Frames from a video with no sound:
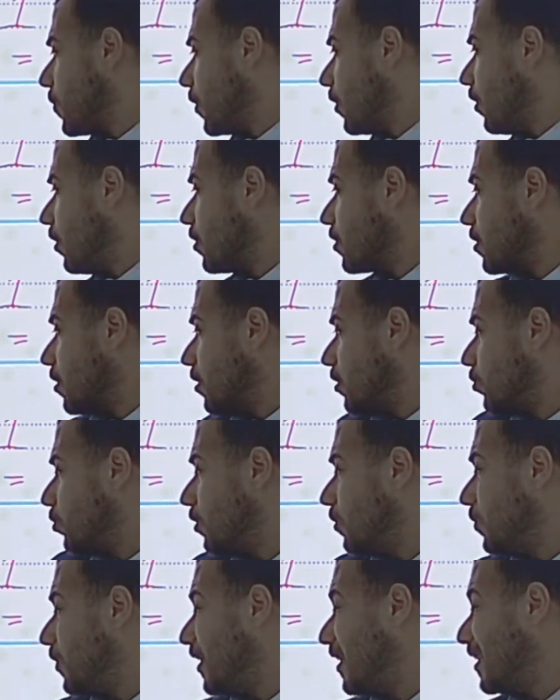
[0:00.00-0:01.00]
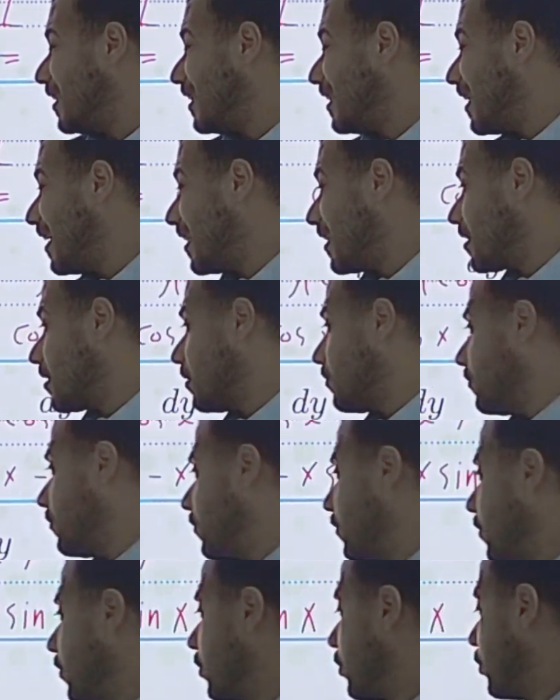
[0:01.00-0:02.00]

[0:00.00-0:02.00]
by last, it will be negative